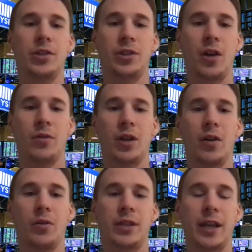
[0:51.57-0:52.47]

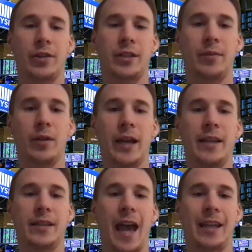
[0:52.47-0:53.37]
StoneCo's ticker symbol
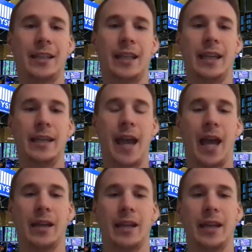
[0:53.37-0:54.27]
is
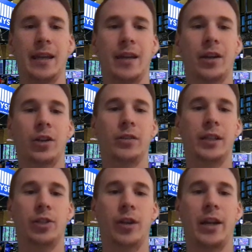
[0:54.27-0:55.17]
STNE, currently
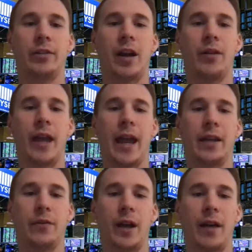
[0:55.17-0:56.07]
trading around
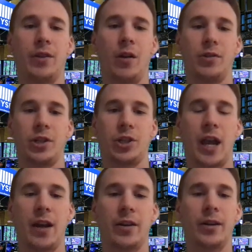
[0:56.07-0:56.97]
$85 a
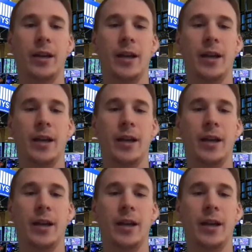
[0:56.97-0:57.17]
share.